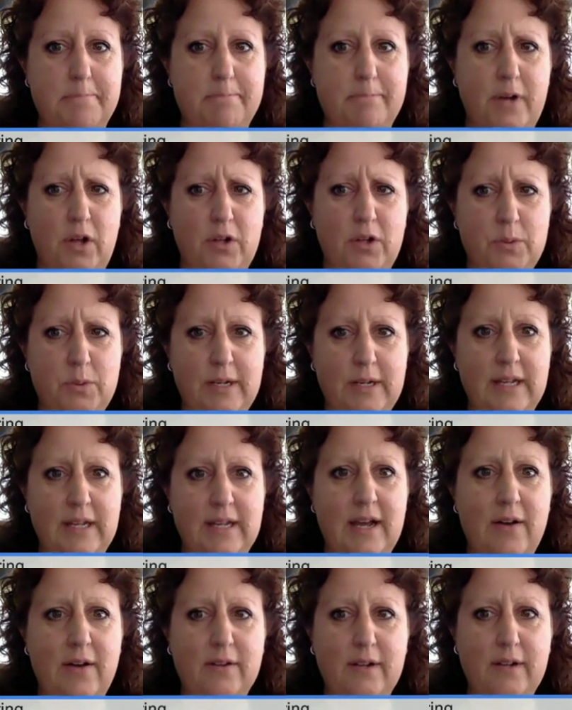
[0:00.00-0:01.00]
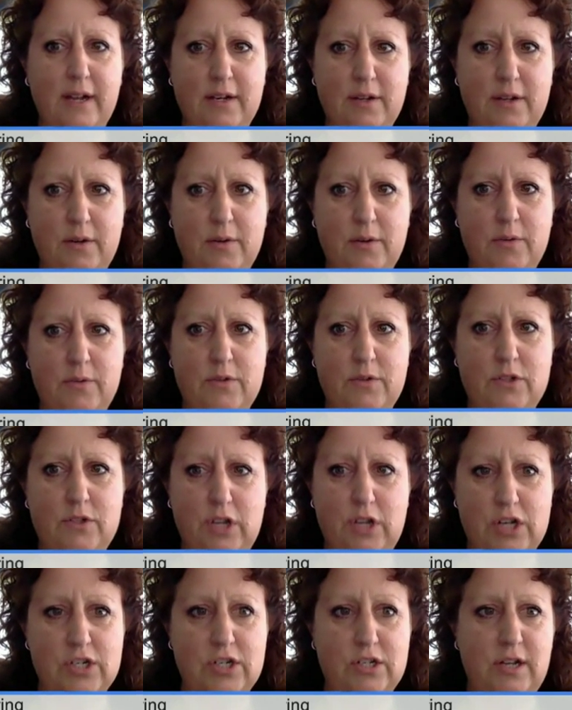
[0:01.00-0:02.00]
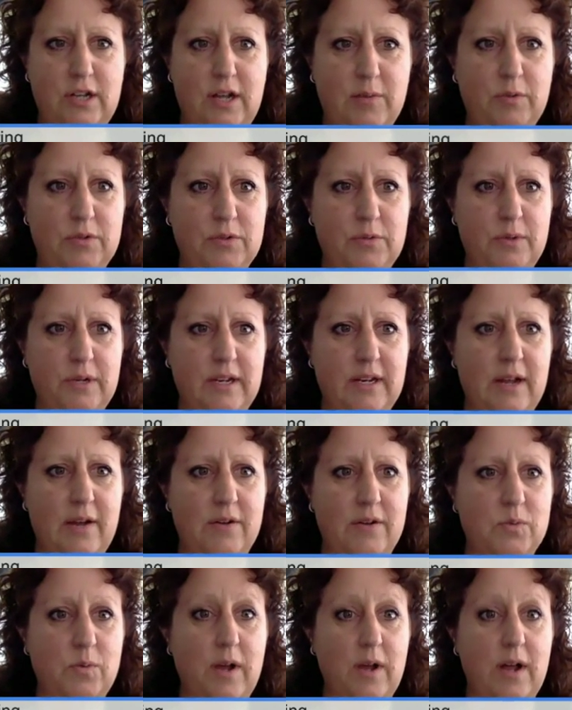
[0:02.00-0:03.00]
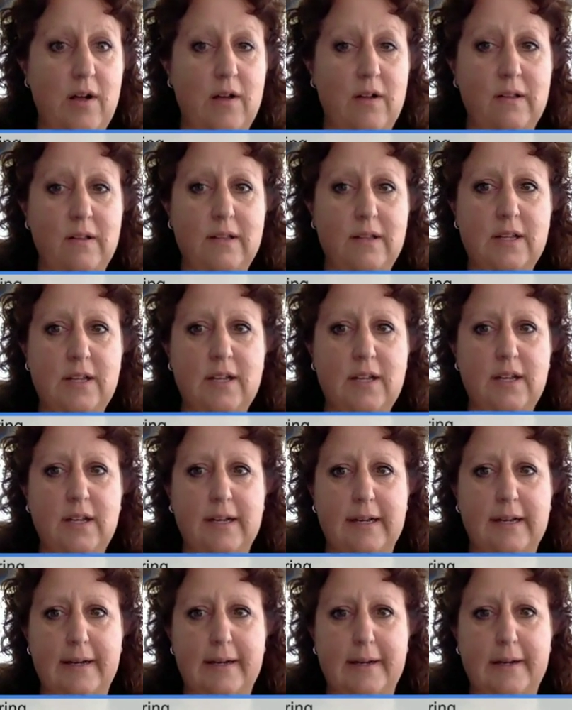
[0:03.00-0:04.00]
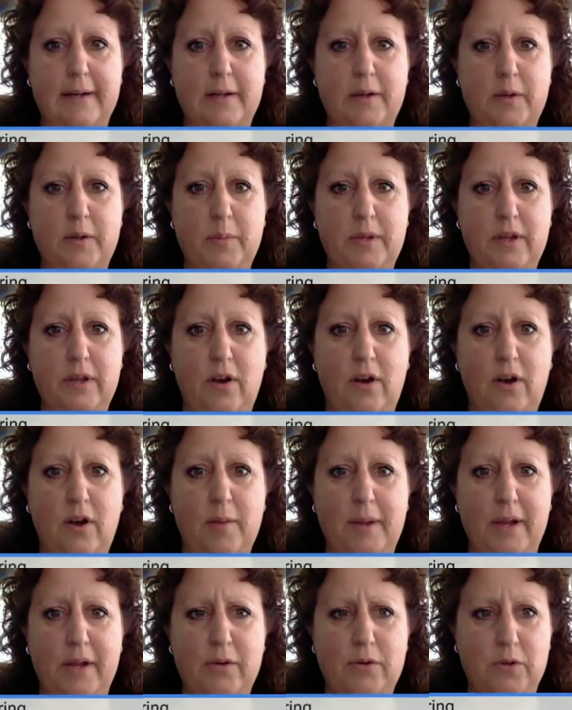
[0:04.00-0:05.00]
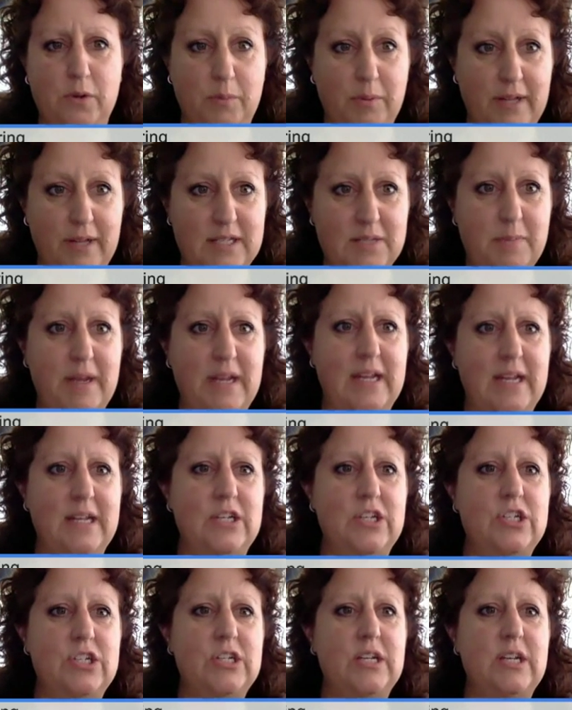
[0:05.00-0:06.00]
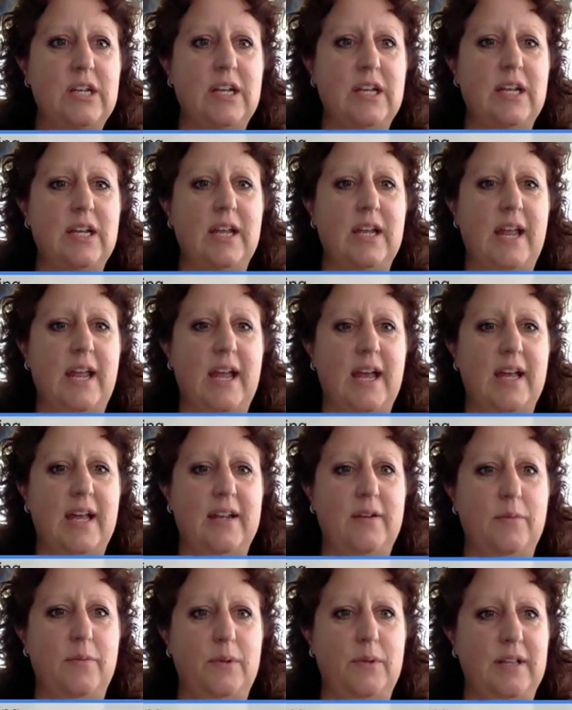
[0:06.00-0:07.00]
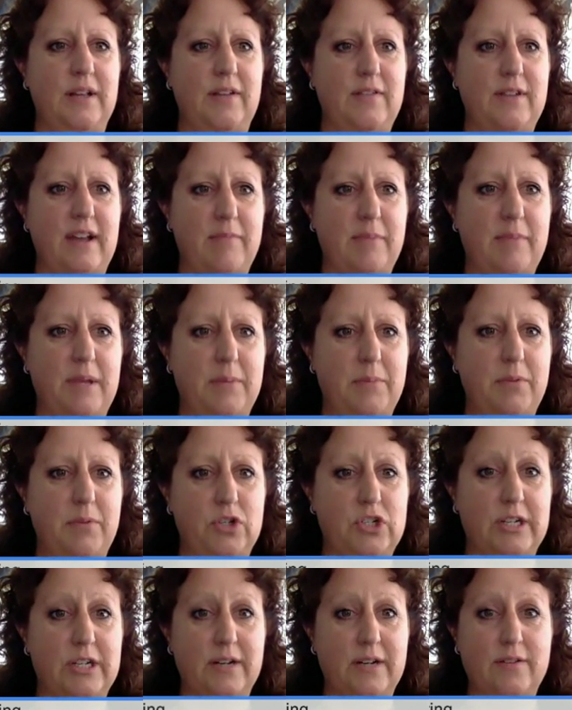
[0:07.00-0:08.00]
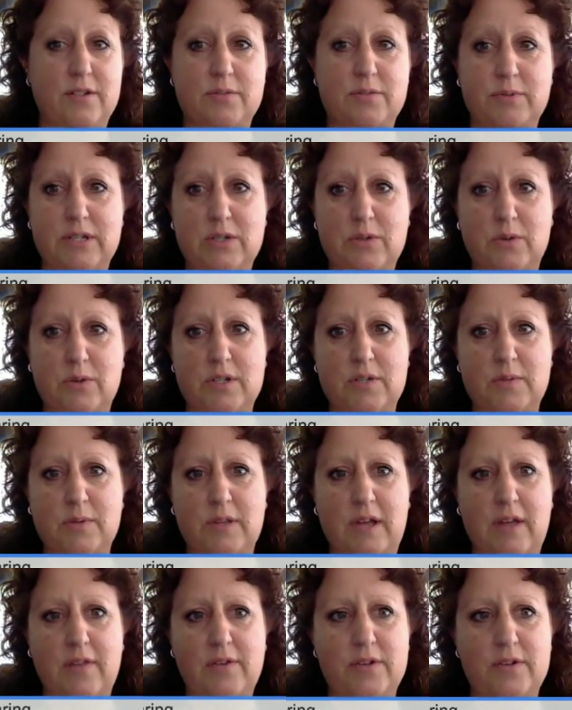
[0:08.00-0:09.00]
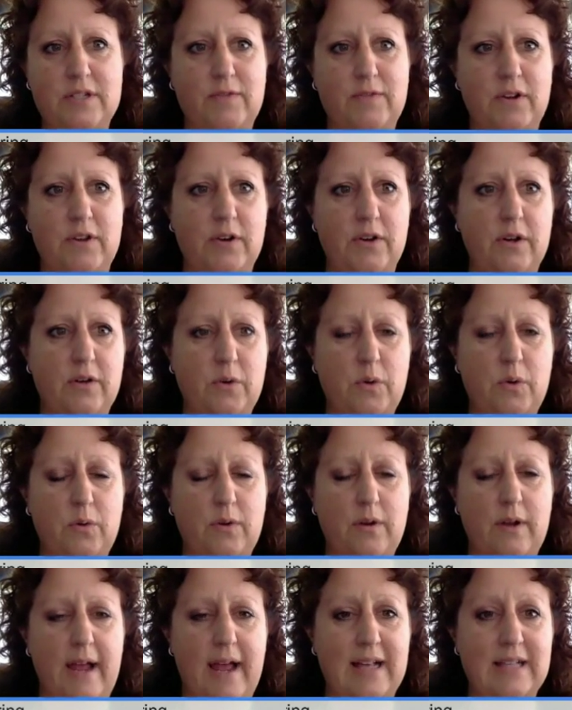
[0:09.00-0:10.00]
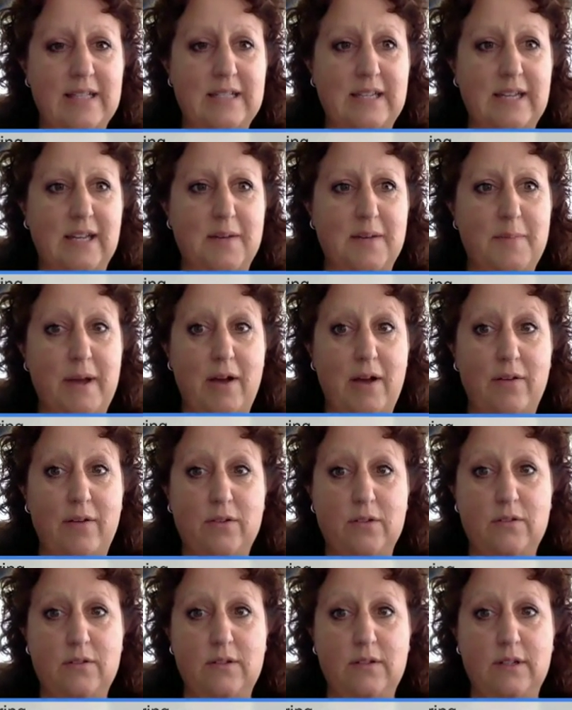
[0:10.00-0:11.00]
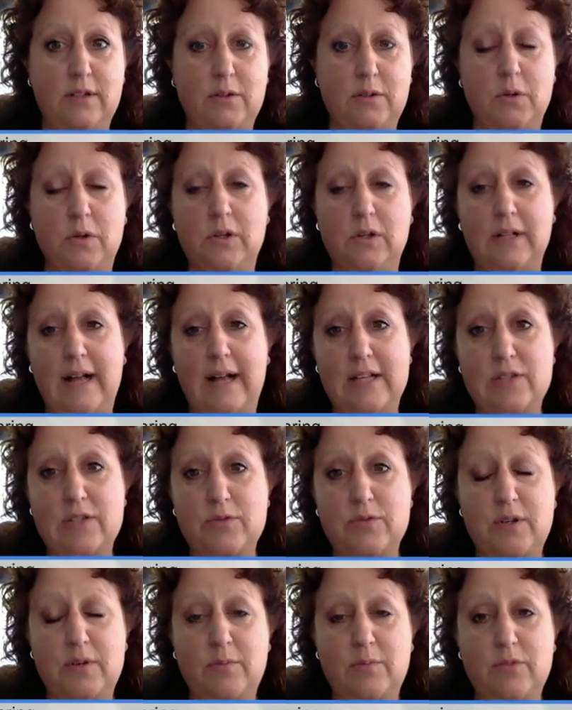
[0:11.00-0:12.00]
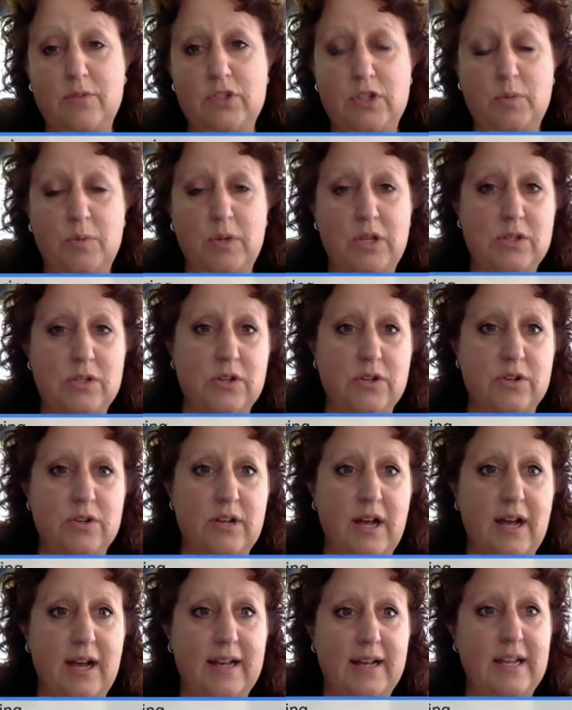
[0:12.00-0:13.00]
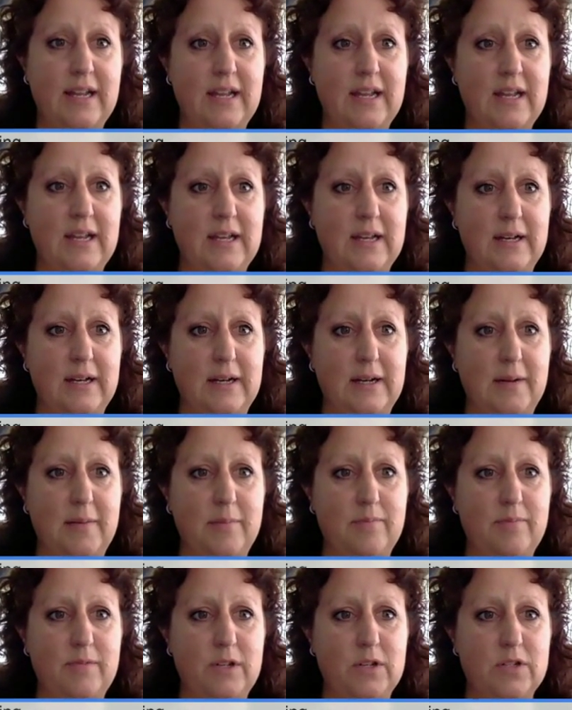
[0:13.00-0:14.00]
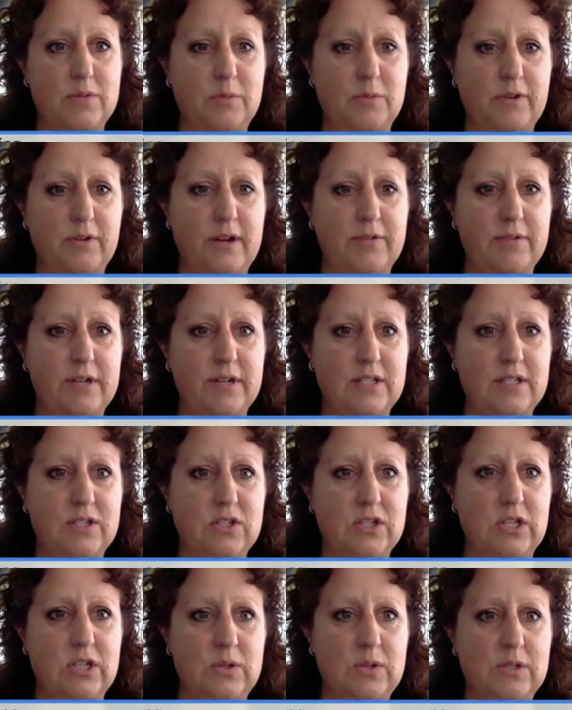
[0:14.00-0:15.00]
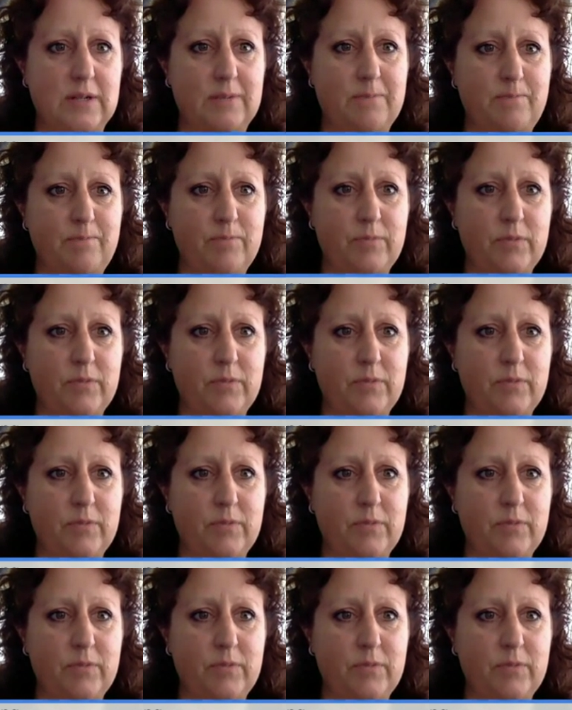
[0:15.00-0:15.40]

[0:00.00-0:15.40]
I'll tweet it out. I know Josh and Don will tweet it out as well. It'll be on my Google Plus page, and we'd love to have people share this resource with others if they're asking about Google Classroom, should we use it or not. There's some great reasons to use it.